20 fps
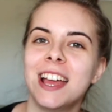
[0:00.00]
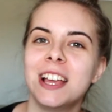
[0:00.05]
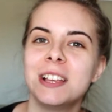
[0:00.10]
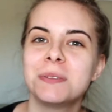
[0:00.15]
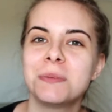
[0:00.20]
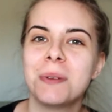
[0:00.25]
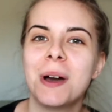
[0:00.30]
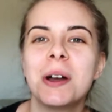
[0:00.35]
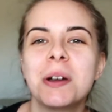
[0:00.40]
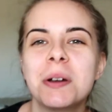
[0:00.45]

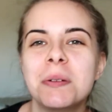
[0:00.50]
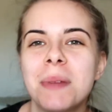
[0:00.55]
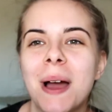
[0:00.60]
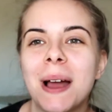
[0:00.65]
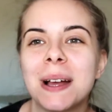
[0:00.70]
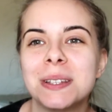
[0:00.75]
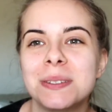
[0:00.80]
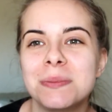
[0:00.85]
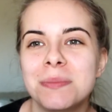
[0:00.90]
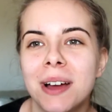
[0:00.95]
darlings, welcome
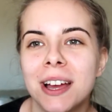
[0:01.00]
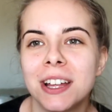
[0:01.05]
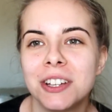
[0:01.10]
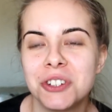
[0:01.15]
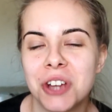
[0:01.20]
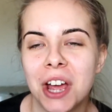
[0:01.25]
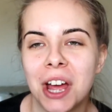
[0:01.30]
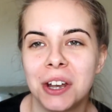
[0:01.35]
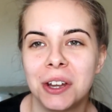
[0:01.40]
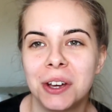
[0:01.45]
back to my
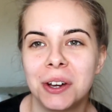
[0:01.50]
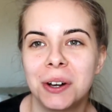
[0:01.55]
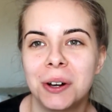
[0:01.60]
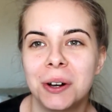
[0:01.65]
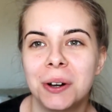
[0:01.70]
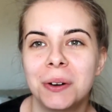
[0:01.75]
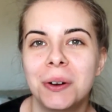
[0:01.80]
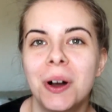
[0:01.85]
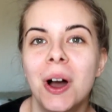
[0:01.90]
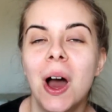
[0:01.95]

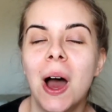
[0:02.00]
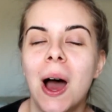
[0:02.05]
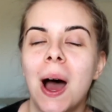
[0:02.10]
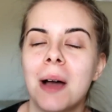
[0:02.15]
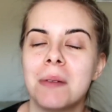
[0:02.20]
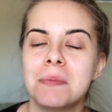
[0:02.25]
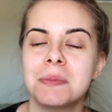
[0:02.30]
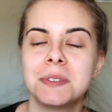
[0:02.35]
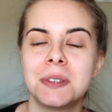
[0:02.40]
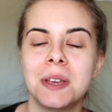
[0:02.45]
channel.
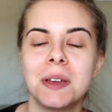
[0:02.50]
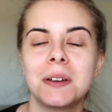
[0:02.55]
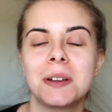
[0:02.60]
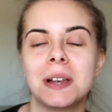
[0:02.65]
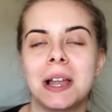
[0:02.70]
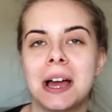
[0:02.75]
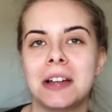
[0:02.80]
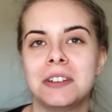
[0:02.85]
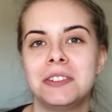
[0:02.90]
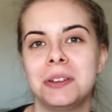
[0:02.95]
I'm so
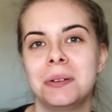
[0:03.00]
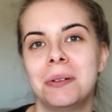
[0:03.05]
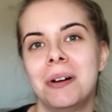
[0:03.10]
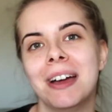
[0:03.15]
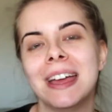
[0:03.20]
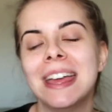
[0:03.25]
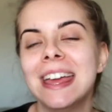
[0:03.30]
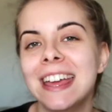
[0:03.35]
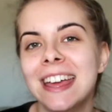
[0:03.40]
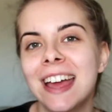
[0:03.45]
glad you
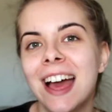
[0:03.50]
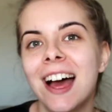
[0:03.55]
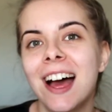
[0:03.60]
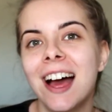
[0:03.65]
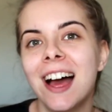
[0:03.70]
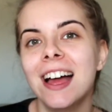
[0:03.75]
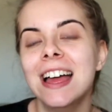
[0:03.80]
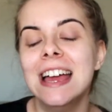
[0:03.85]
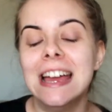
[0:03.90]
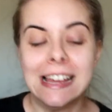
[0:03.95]
are
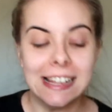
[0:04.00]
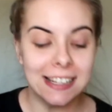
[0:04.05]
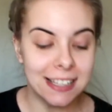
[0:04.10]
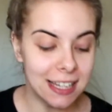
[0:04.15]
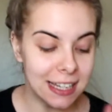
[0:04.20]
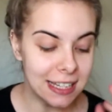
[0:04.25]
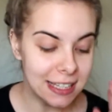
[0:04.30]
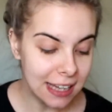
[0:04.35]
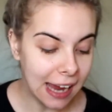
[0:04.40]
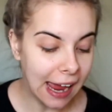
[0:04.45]
here.
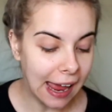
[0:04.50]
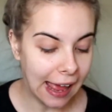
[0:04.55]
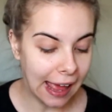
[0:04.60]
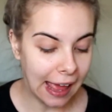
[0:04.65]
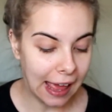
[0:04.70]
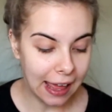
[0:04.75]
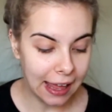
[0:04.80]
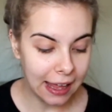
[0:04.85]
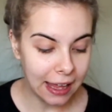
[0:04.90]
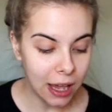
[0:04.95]

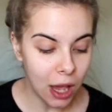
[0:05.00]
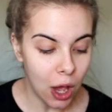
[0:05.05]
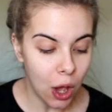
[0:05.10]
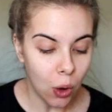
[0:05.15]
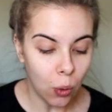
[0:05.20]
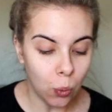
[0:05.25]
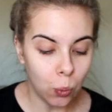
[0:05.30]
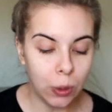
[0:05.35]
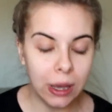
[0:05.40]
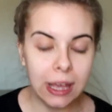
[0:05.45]
Today
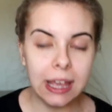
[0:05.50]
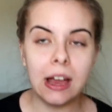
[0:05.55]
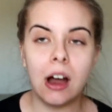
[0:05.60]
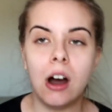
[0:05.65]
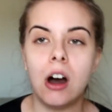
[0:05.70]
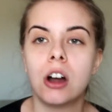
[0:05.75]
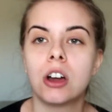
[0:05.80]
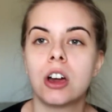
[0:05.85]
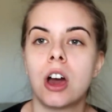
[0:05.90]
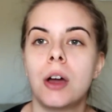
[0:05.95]
we
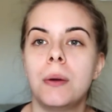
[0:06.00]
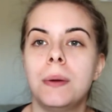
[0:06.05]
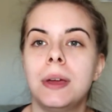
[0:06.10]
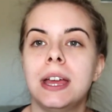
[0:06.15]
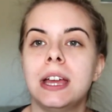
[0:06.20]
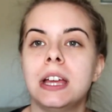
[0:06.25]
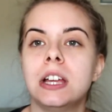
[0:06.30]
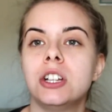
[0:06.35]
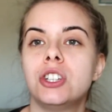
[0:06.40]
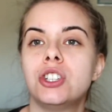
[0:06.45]
are
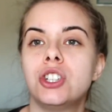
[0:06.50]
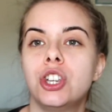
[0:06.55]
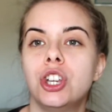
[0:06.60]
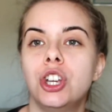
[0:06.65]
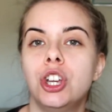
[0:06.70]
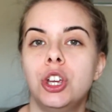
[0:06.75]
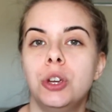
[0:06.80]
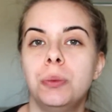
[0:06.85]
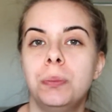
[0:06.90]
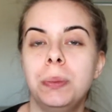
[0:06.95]
going
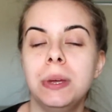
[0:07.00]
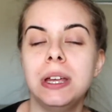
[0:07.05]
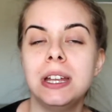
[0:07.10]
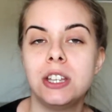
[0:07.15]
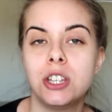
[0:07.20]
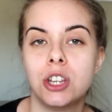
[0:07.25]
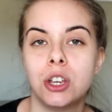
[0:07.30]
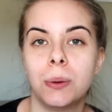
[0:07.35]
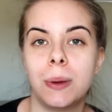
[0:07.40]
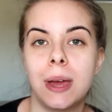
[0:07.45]
to be
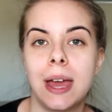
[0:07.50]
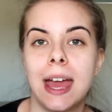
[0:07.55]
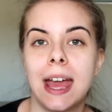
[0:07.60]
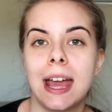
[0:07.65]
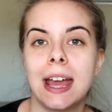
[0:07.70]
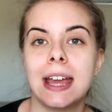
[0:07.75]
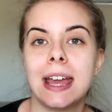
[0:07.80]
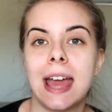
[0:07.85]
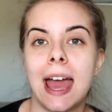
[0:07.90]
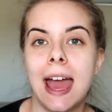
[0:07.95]

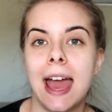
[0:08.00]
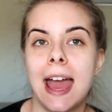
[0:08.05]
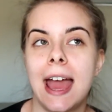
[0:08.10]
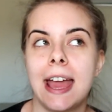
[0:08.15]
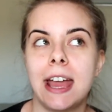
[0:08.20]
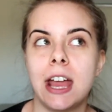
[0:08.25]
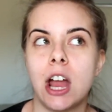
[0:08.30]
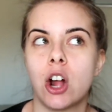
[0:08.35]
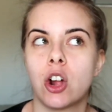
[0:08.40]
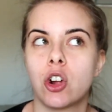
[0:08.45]
doing
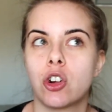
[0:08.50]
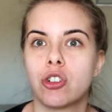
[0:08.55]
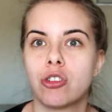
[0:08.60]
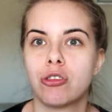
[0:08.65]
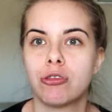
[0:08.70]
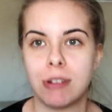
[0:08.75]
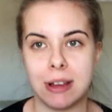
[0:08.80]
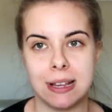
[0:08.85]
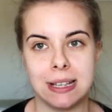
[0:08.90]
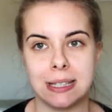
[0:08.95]
a
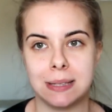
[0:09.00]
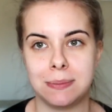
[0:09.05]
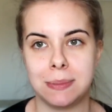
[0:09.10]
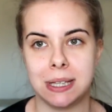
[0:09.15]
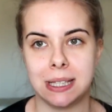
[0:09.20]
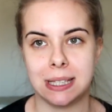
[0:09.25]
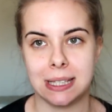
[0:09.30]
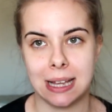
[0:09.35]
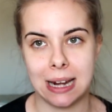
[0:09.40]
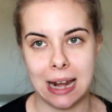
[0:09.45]

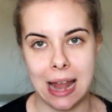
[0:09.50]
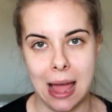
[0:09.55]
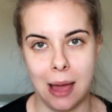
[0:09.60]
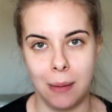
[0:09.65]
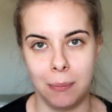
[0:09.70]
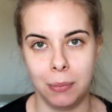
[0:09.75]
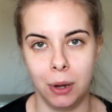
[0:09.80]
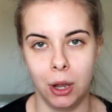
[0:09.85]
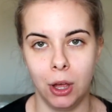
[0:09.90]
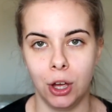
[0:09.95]
Christmas
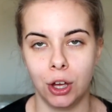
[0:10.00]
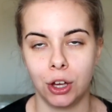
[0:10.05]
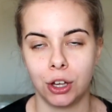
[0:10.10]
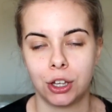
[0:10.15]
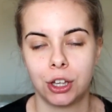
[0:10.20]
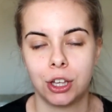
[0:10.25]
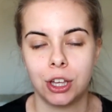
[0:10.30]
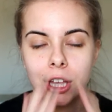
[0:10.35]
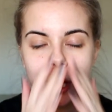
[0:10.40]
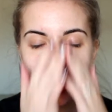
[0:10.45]
glam
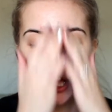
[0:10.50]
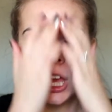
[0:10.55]
look.